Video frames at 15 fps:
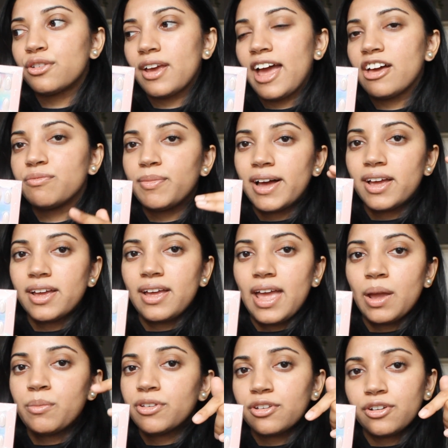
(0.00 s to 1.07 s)
I have my
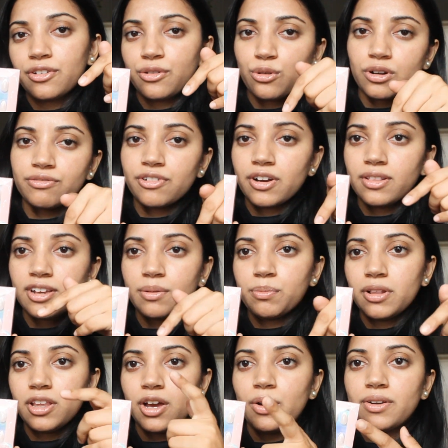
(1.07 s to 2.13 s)
Amazon storefront linked
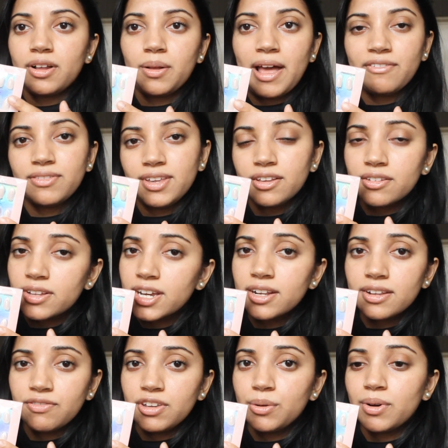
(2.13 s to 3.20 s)
below and I'll have these
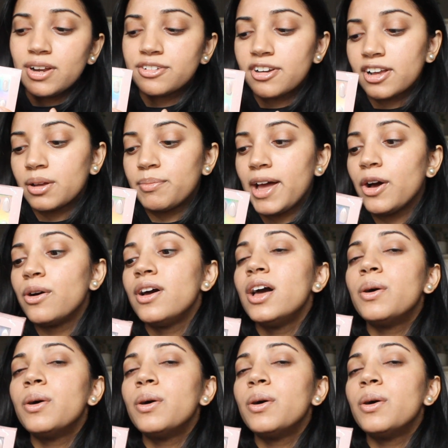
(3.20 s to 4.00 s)
linked if you want to check them out.